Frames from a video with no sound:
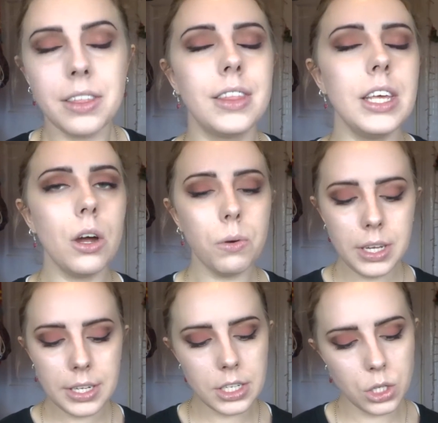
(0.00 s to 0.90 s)
The
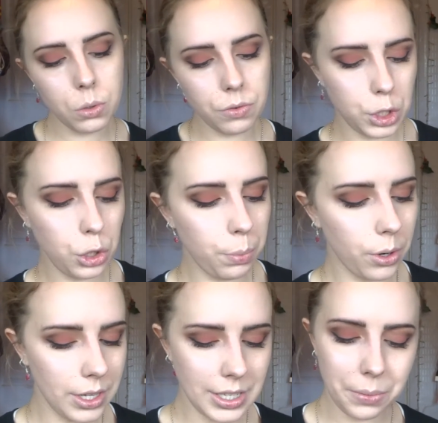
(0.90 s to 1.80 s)
only sort of two
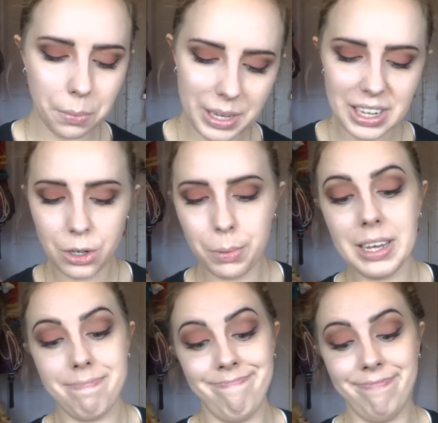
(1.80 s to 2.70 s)
products I would be a little bit